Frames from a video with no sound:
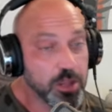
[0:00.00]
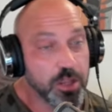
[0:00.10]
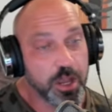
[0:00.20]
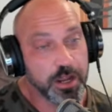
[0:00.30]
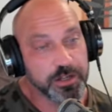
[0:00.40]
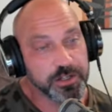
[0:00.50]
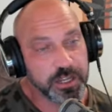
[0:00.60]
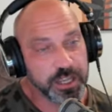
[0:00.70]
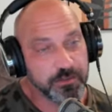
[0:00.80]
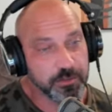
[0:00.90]
No,
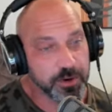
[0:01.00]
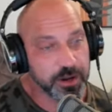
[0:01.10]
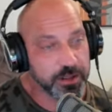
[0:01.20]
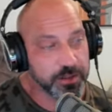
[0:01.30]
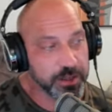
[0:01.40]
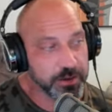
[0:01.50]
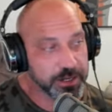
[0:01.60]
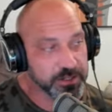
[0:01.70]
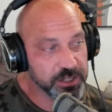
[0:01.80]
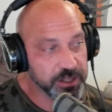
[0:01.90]
just like even when
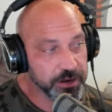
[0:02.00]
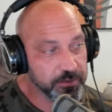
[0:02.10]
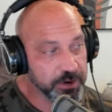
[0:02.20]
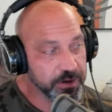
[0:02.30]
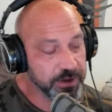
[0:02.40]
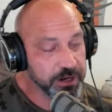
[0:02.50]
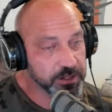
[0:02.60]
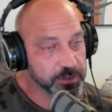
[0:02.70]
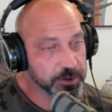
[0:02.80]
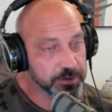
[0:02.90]
I said that when I've had
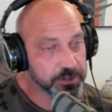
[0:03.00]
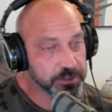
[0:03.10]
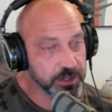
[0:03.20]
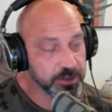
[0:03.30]
experiences,